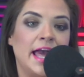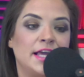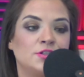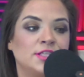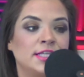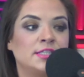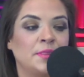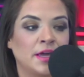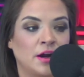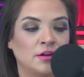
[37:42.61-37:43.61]
And you said
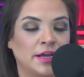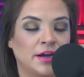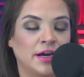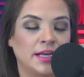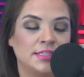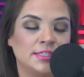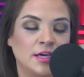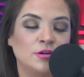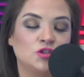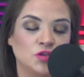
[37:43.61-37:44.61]
something earlier, and it's
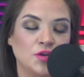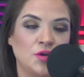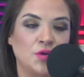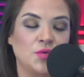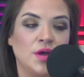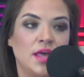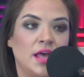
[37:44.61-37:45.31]
so true.